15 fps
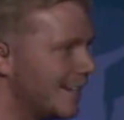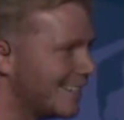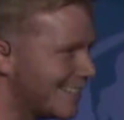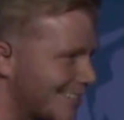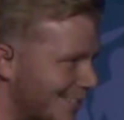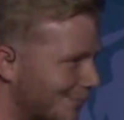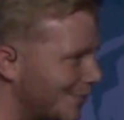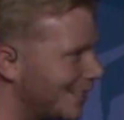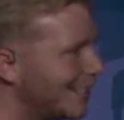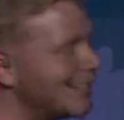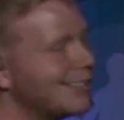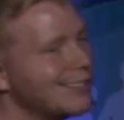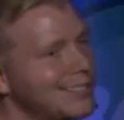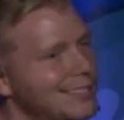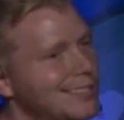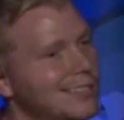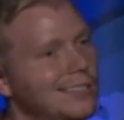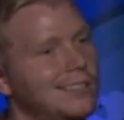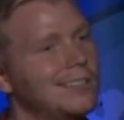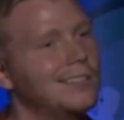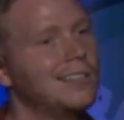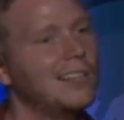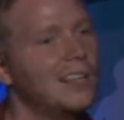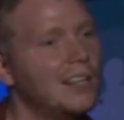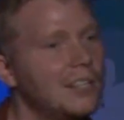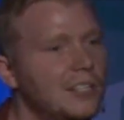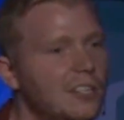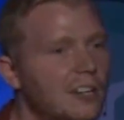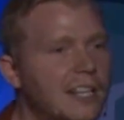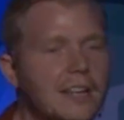to something else.
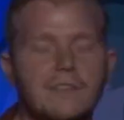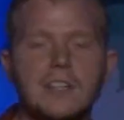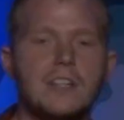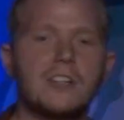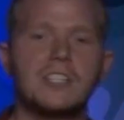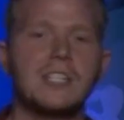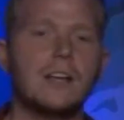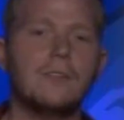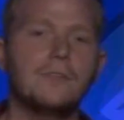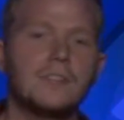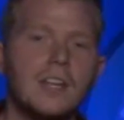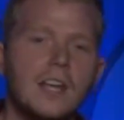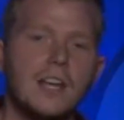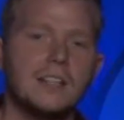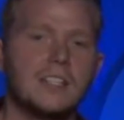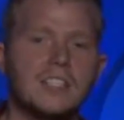You're giving yourself to